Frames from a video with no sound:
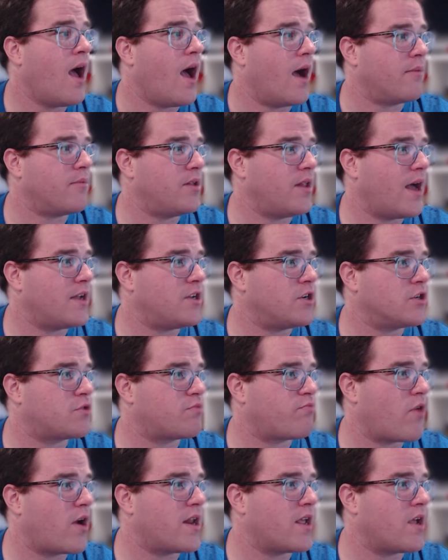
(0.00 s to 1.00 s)
I'm glad you're
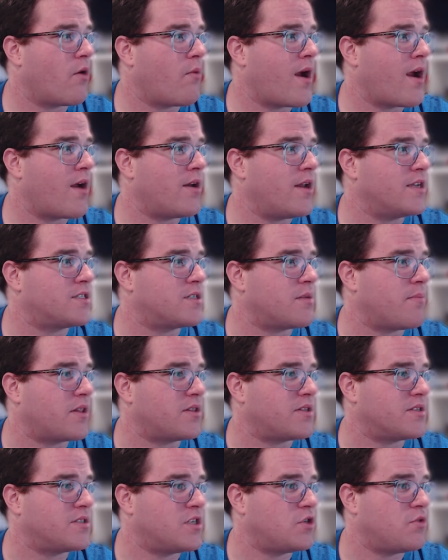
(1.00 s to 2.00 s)
spreading awareness
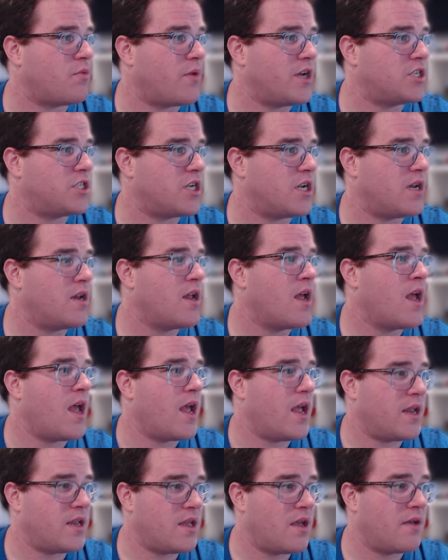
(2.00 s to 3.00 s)
about the situation
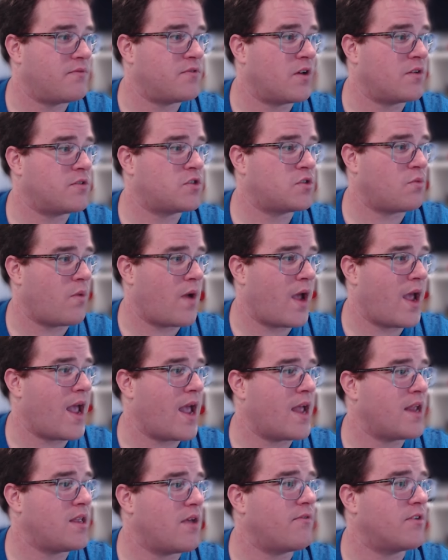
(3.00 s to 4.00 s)
and give us
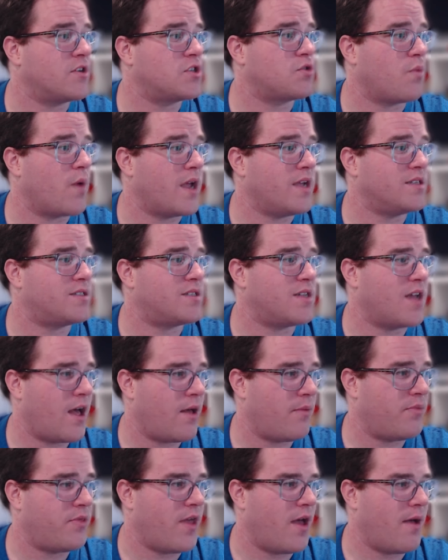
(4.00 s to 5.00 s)
ways to
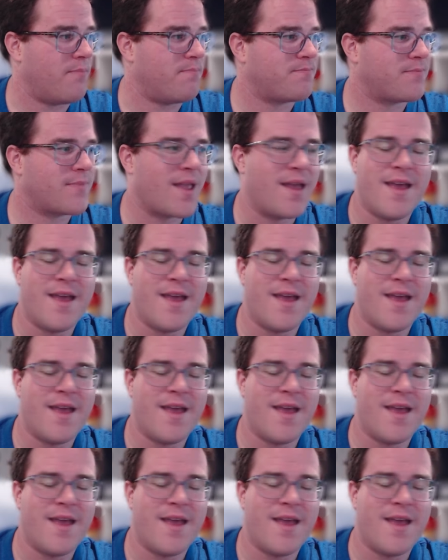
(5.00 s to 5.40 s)
help them.